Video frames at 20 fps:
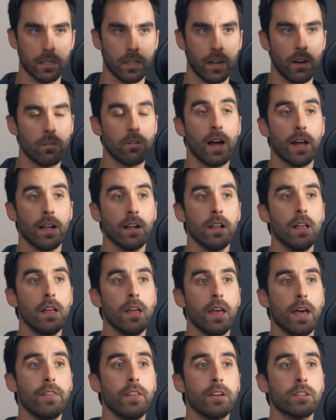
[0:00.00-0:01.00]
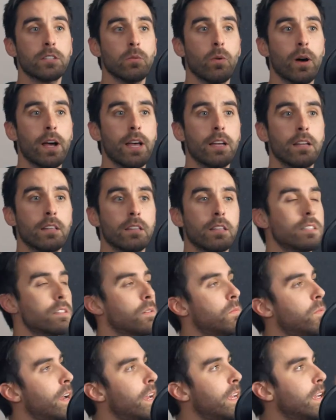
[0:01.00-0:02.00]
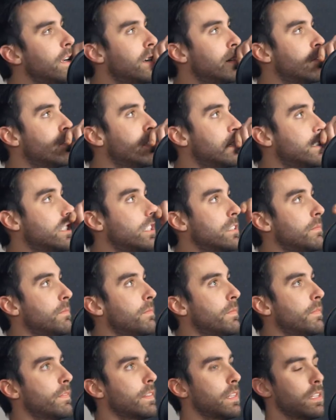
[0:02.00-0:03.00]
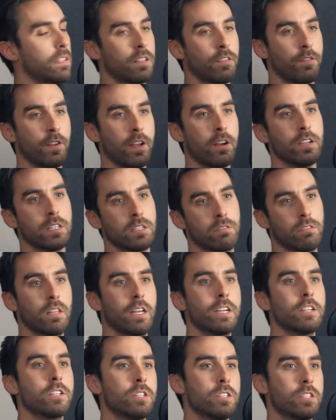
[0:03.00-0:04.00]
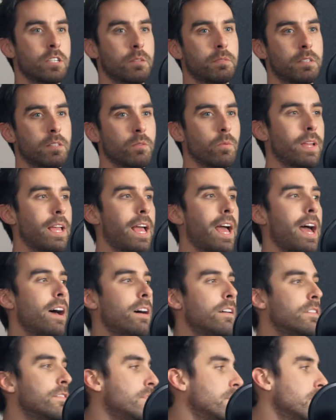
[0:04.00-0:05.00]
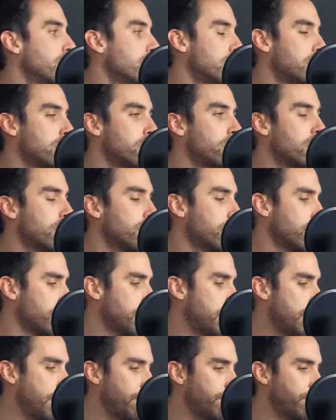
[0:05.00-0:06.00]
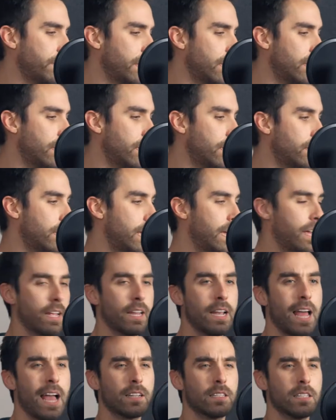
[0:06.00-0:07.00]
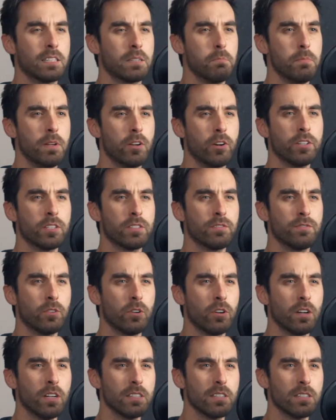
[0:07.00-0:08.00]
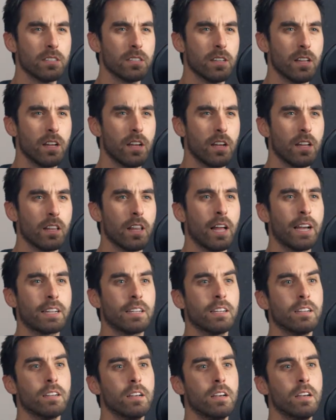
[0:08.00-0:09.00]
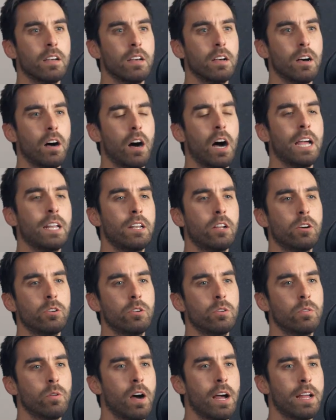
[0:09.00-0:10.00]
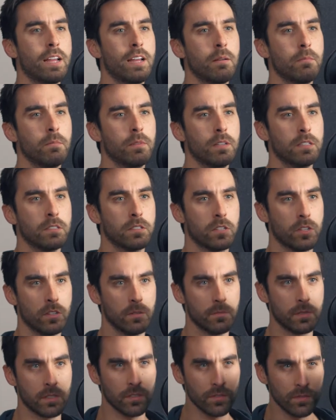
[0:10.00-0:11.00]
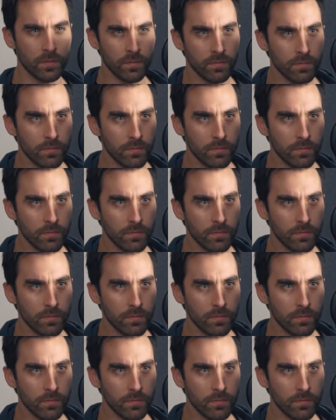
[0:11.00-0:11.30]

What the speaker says: Right. And there's a way in which the various relationships that we have sort of, they can act as mirrors for us. Like, I know who I am in terms of,